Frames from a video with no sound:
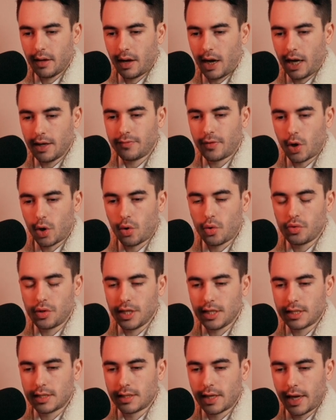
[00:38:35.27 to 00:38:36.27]
I've
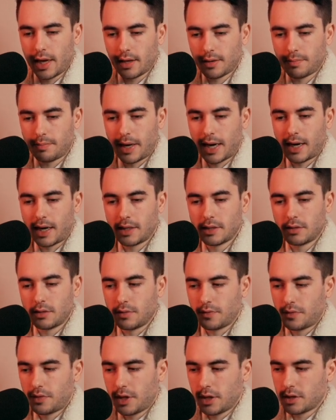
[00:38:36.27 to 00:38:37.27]
only said
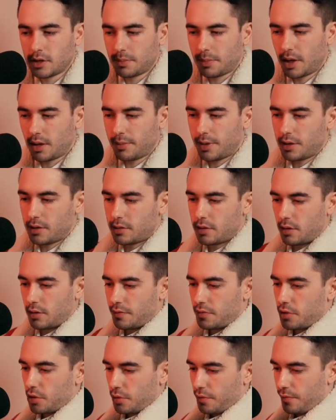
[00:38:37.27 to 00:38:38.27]
positive things about
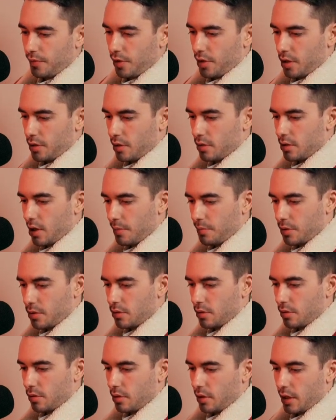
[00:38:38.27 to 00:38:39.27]
myself so far in this
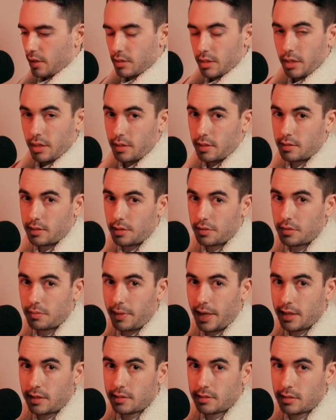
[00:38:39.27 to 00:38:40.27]
episode, and that's how you could tell the
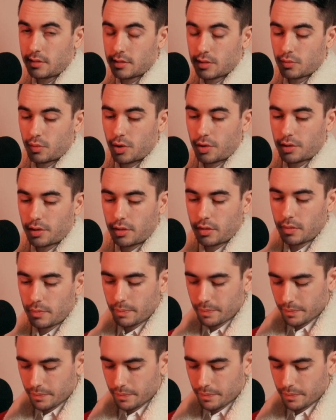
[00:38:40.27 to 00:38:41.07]
medicine's working.